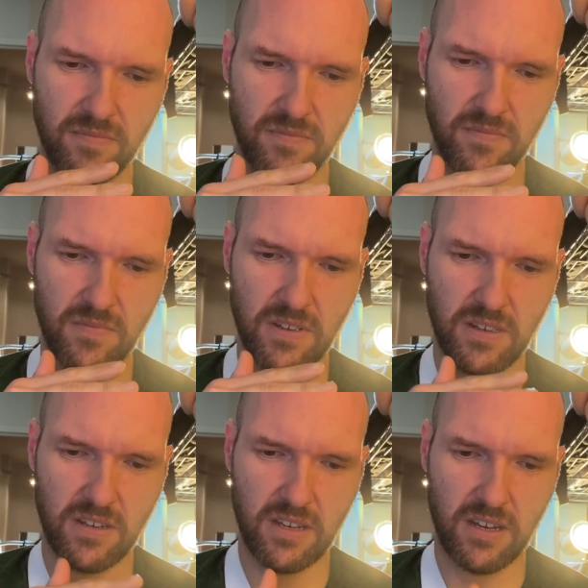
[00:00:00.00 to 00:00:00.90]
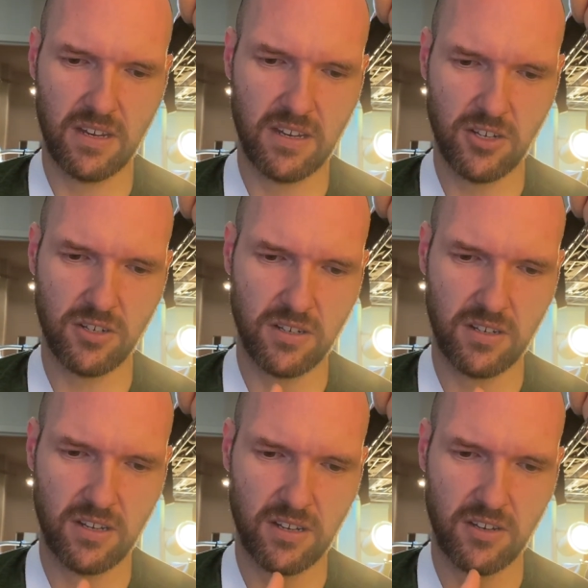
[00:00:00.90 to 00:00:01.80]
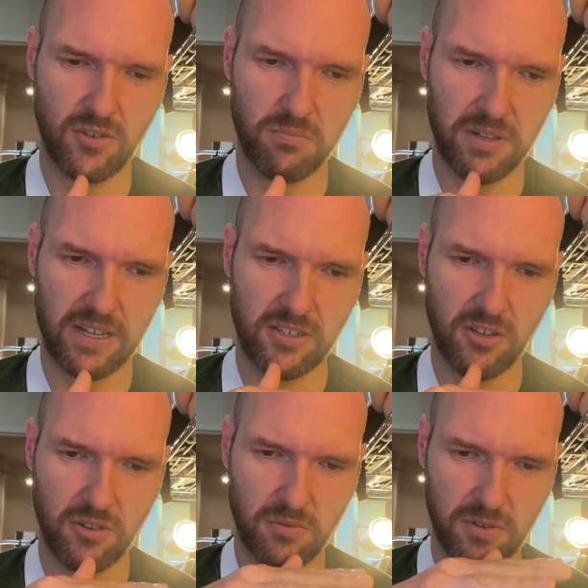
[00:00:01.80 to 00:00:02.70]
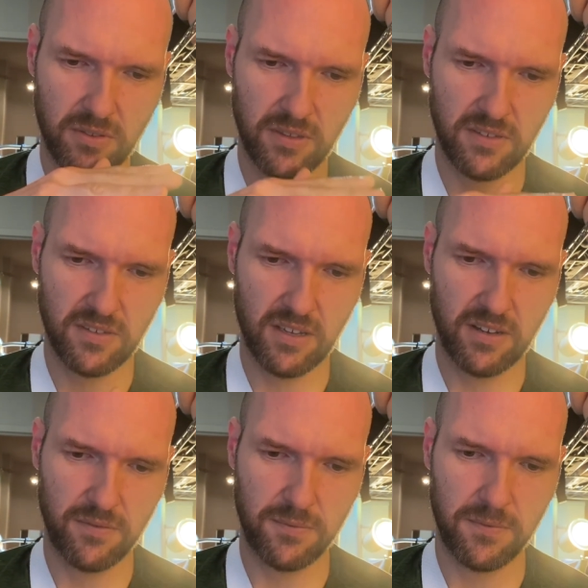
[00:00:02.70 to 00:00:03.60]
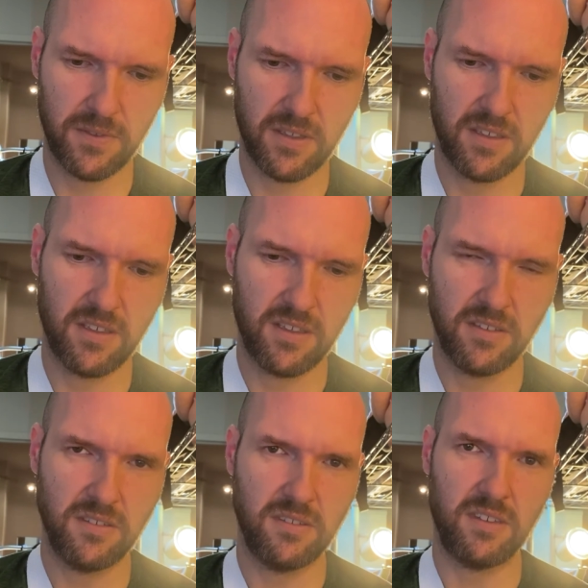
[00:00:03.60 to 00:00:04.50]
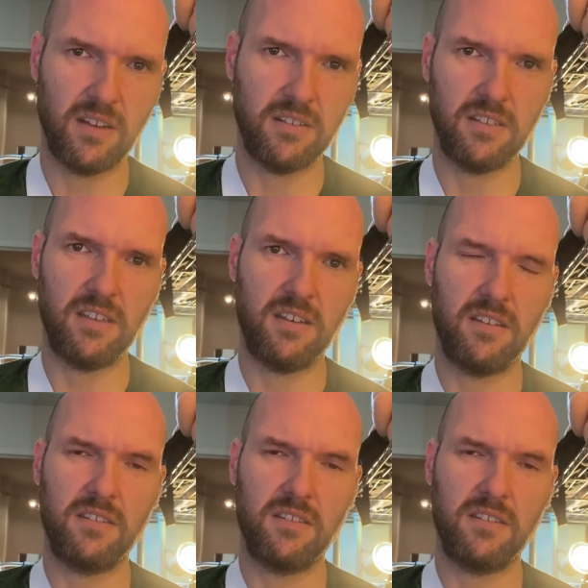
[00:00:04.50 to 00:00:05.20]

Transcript: of hit a new plateau where things kind of settle in.